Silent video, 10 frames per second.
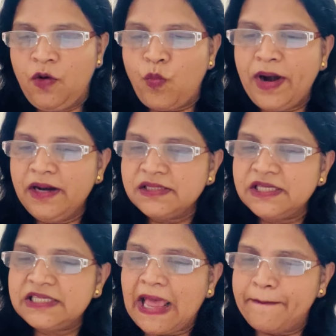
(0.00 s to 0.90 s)
Why does
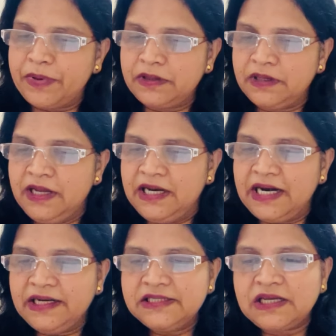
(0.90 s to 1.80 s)
this happen?
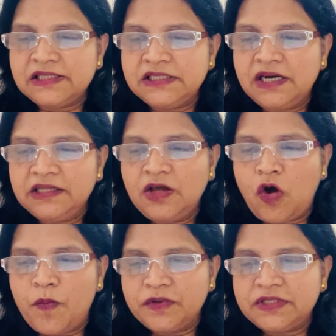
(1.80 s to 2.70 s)
Let us consider the
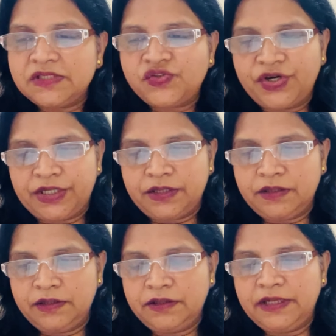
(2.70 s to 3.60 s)
opposite state.
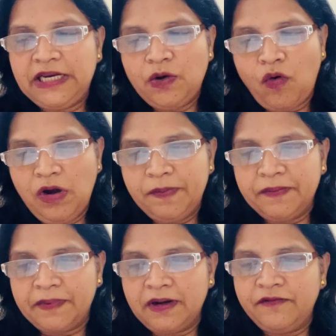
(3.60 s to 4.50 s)
In old
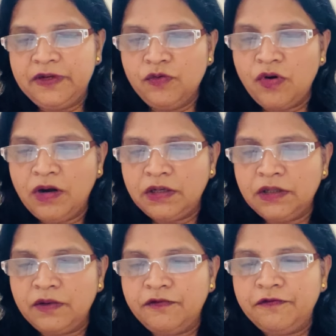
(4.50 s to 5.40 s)
people we do not
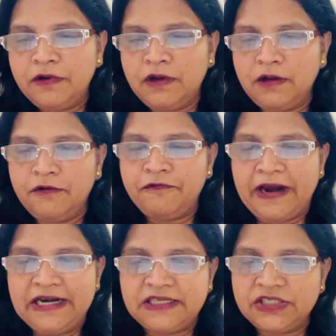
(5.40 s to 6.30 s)

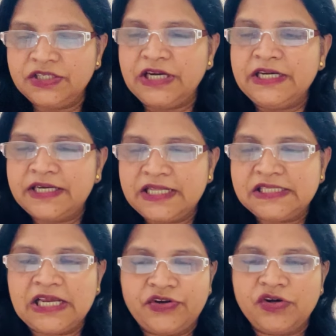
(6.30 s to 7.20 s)
find such an intense
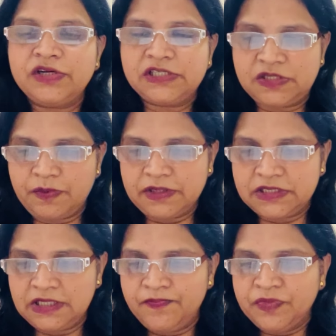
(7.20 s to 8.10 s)
central
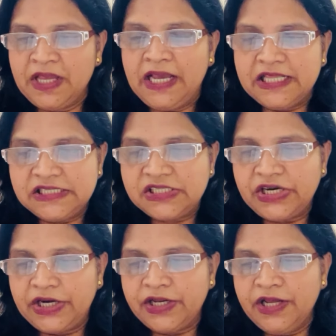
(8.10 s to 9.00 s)
disturbance.
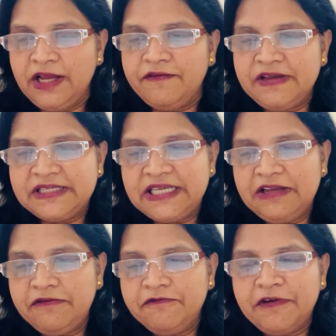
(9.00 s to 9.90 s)
Instead, we
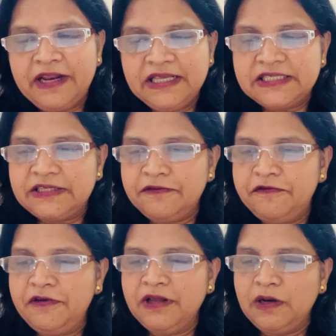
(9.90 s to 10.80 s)
see very
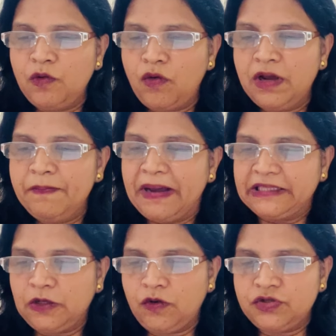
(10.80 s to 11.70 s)
severe local
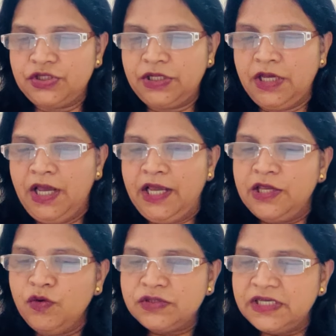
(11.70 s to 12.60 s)
pathology.
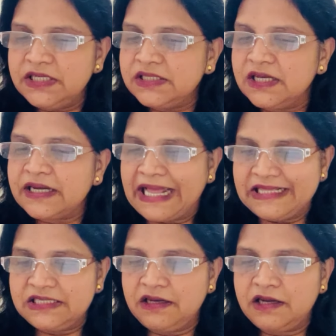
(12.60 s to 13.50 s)
You see
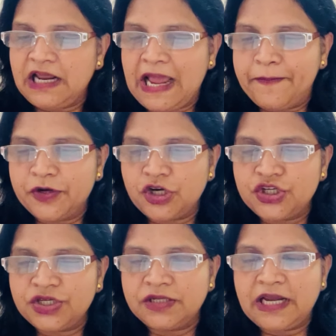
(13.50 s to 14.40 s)
cancer,
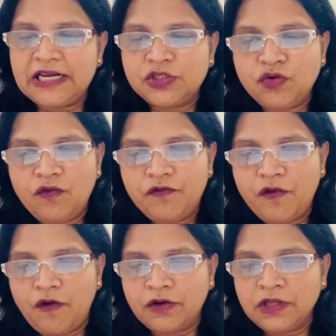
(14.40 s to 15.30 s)
hypertension and so
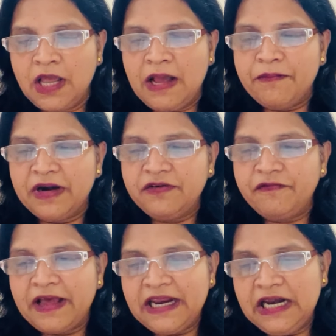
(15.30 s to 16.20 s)
forth, but
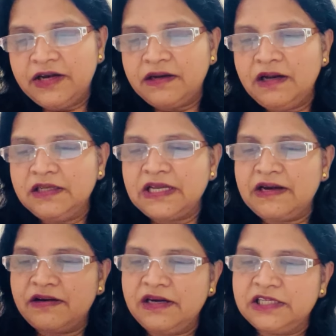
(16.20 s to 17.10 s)
very little
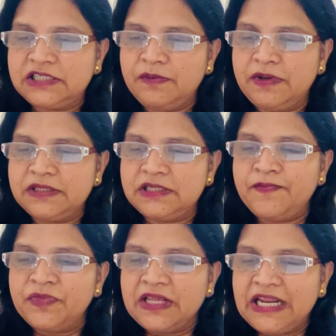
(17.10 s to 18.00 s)
central disturbance,
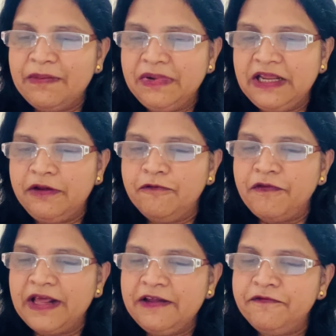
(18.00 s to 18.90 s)
namely
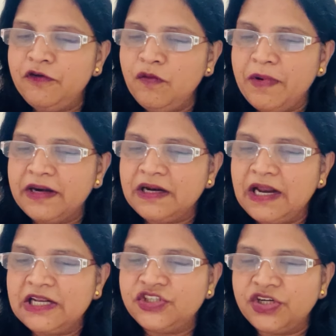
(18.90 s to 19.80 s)
very few mental
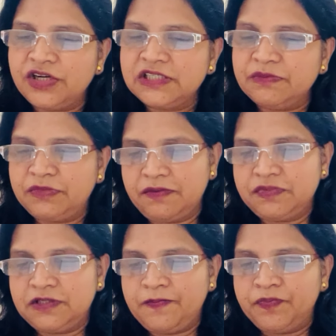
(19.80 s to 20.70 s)
and general
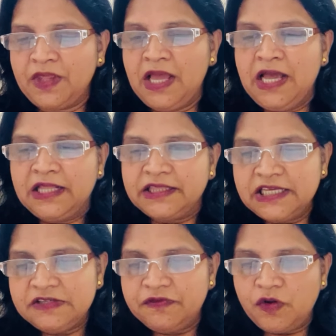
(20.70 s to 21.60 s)
symptoms.
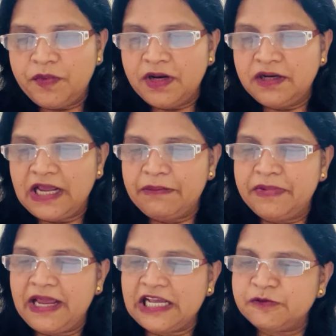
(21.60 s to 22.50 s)
This phenomenon can be
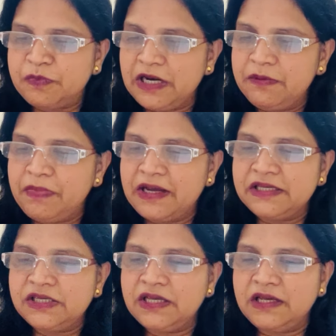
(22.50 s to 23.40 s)
explained
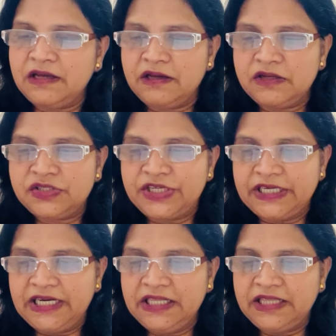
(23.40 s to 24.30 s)
by
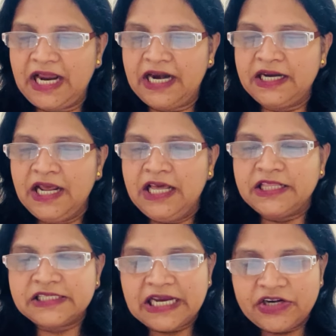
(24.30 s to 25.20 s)
stating that
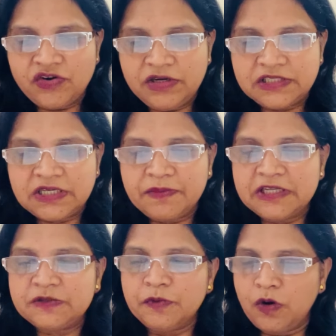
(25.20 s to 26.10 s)
the central
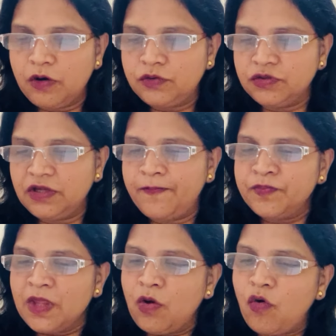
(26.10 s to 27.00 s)
disturbance belongs to the
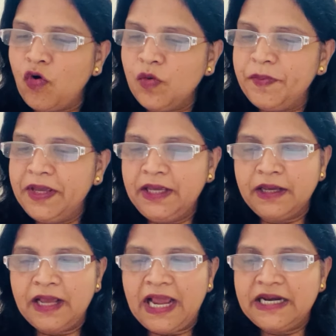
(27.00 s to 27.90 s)
whole
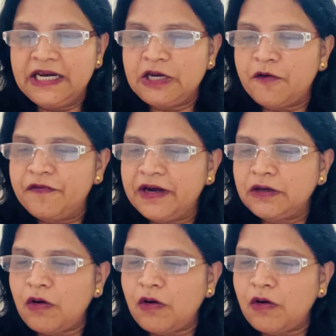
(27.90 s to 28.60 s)
being and it affects